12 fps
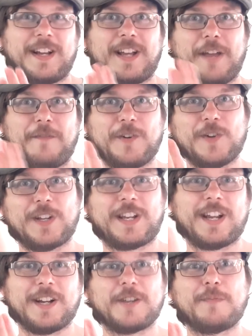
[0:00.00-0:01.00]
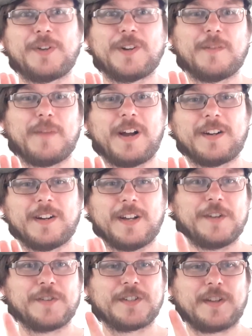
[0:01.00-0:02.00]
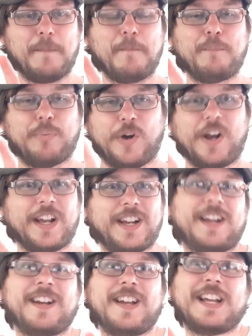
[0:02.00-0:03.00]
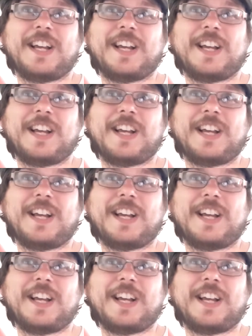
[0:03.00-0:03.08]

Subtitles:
if you're looking at a computer monitor, it was just a brick